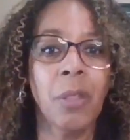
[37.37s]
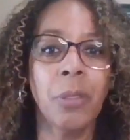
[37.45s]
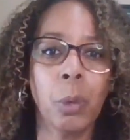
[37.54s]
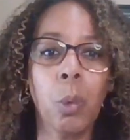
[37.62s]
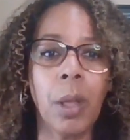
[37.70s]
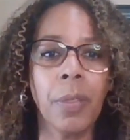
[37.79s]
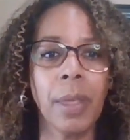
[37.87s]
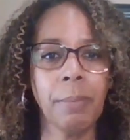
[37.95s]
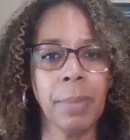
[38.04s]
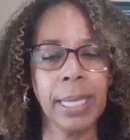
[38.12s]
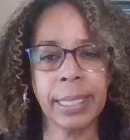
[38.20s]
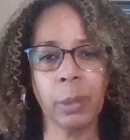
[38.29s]
the one that
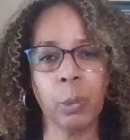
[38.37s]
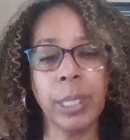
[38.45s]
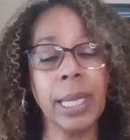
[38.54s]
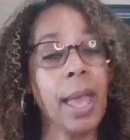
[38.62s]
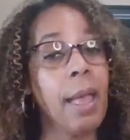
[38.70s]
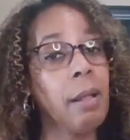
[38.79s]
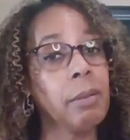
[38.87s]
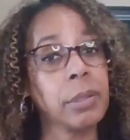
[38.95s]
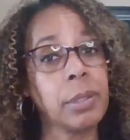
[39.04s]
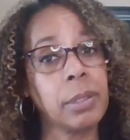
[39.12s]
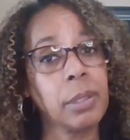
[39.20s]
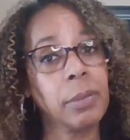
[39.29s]
makes someone
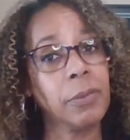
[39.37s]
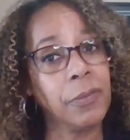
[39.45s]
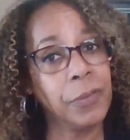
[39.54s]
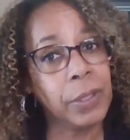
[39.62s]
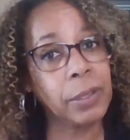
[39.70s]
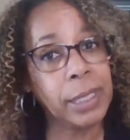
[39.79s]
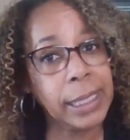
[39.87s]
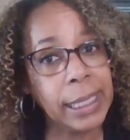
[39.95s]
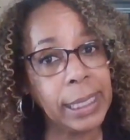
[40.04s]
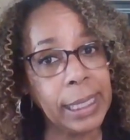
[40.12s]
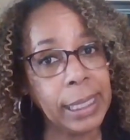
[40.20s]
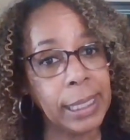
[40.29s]
else feel
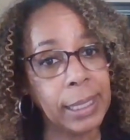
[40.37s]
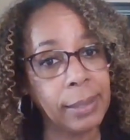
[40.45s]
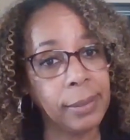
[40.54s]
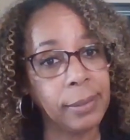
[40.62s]
seen.